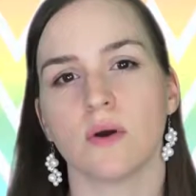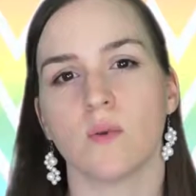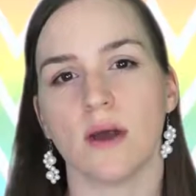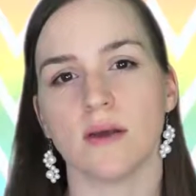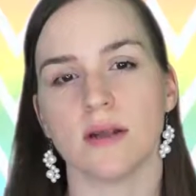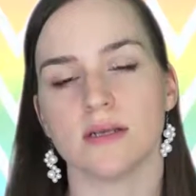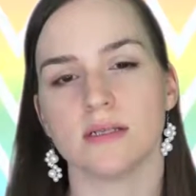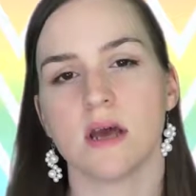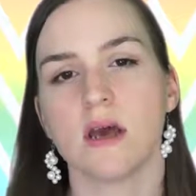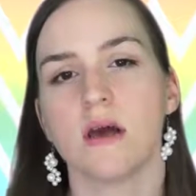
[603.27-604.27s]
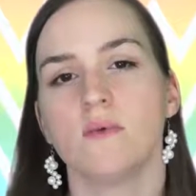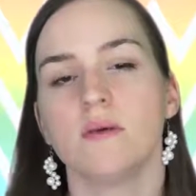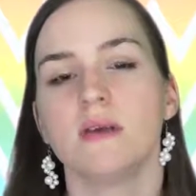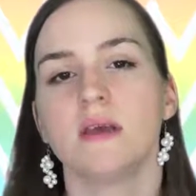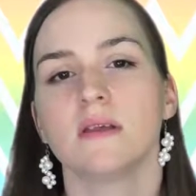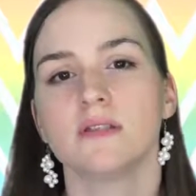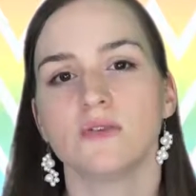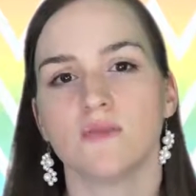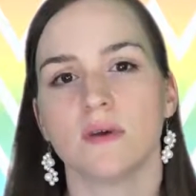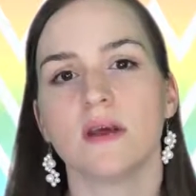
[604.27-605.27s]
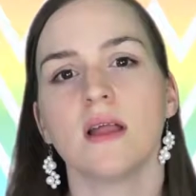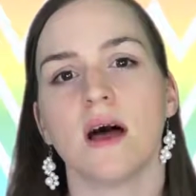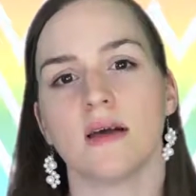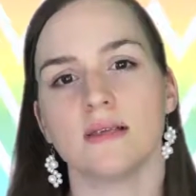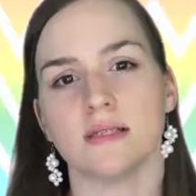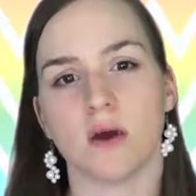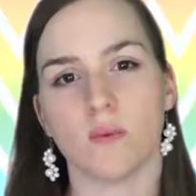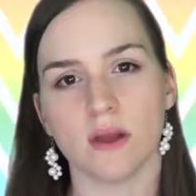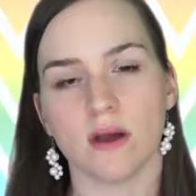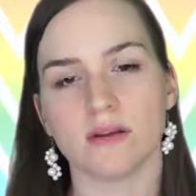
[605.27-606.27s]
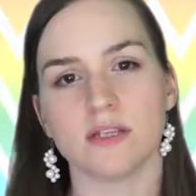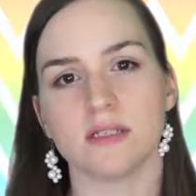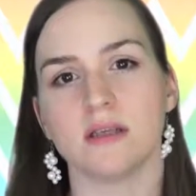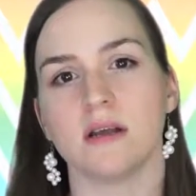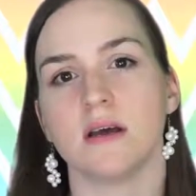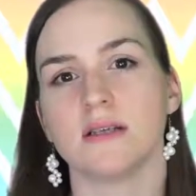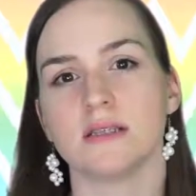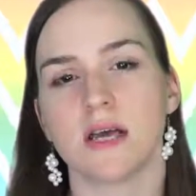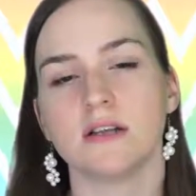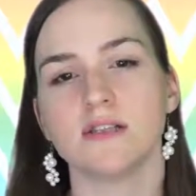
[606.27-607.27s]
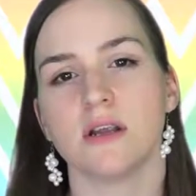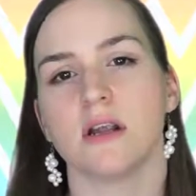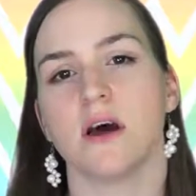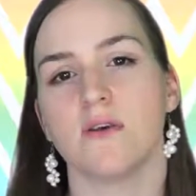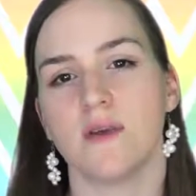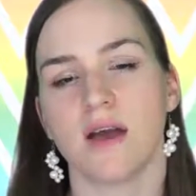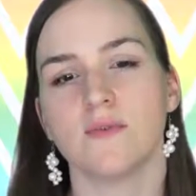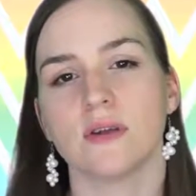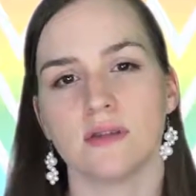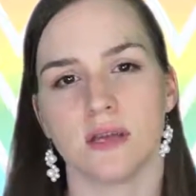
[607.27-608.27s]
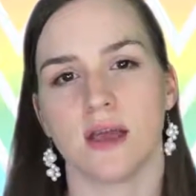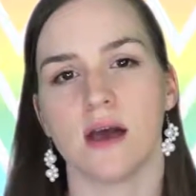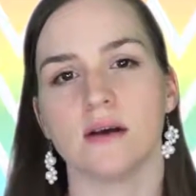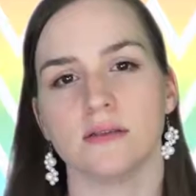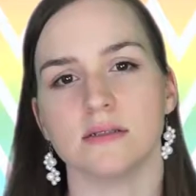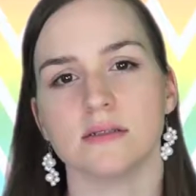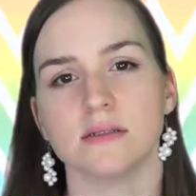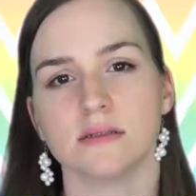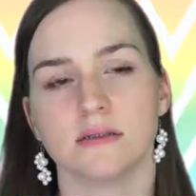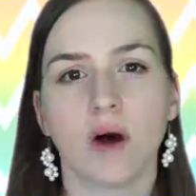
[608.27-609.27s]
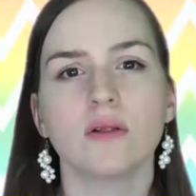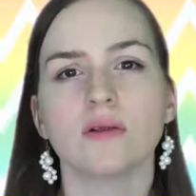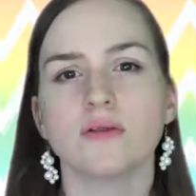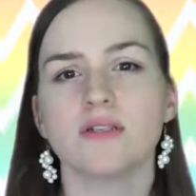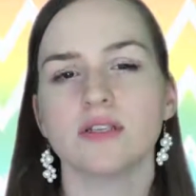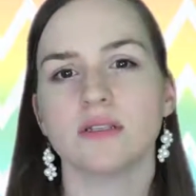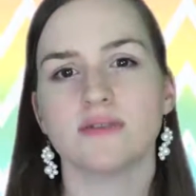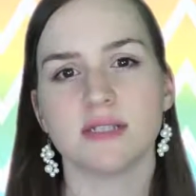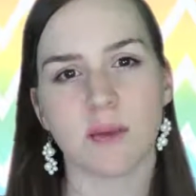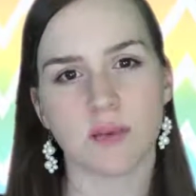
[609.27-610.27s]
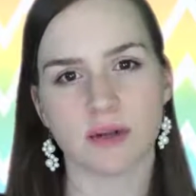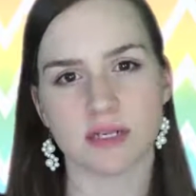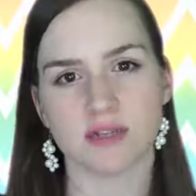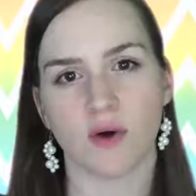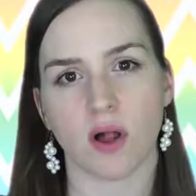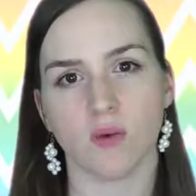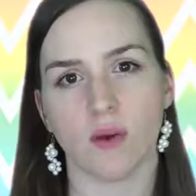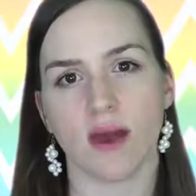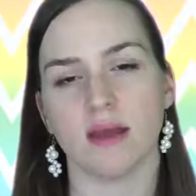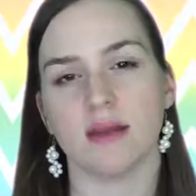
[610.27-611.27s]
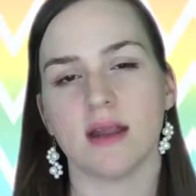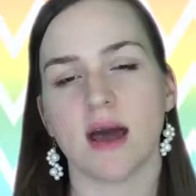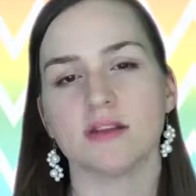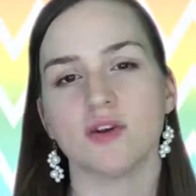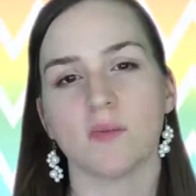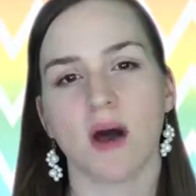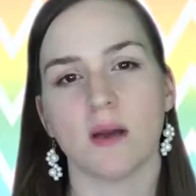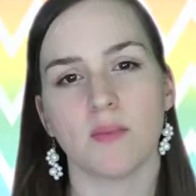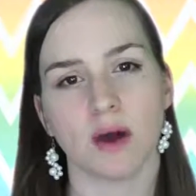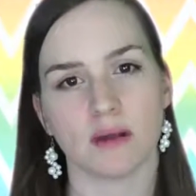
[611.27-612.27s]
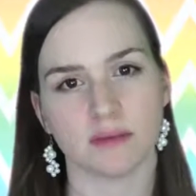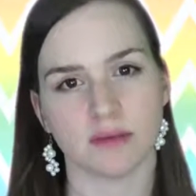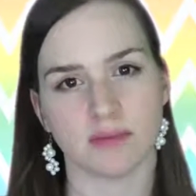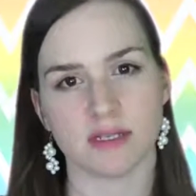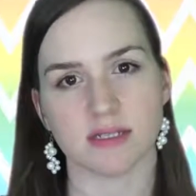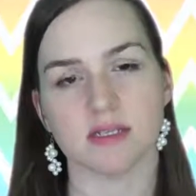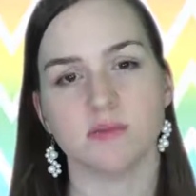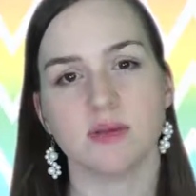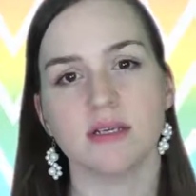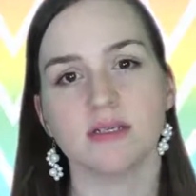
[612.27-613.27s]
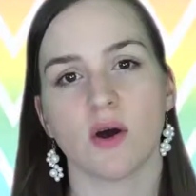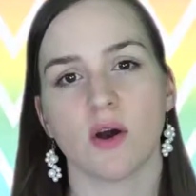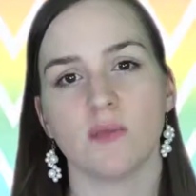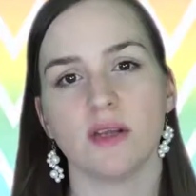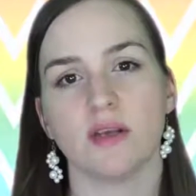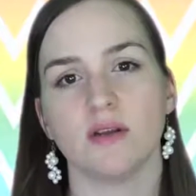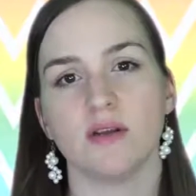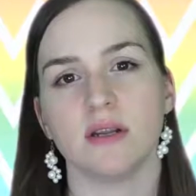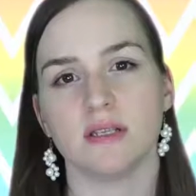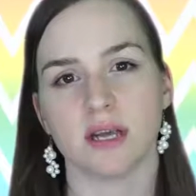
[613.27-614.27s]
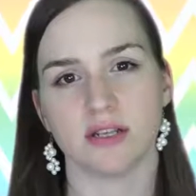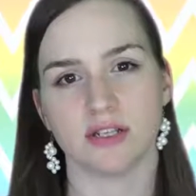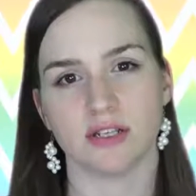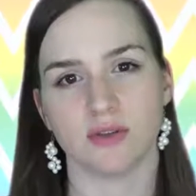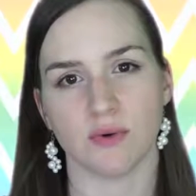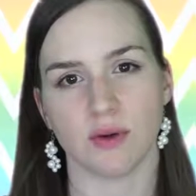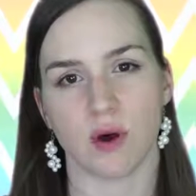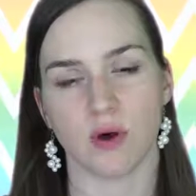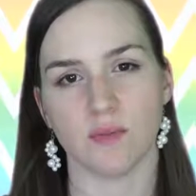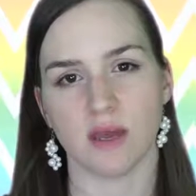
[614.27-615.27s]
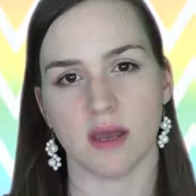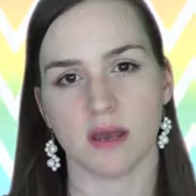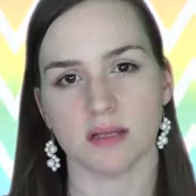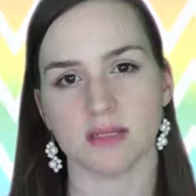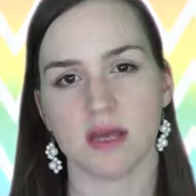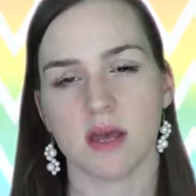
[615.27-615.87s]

awareness, we begin to realize that we are just an extension of everything else. All illusions of separateness fall away, and the natural byproduct of this is peace, harmony, and good intention toward all beings.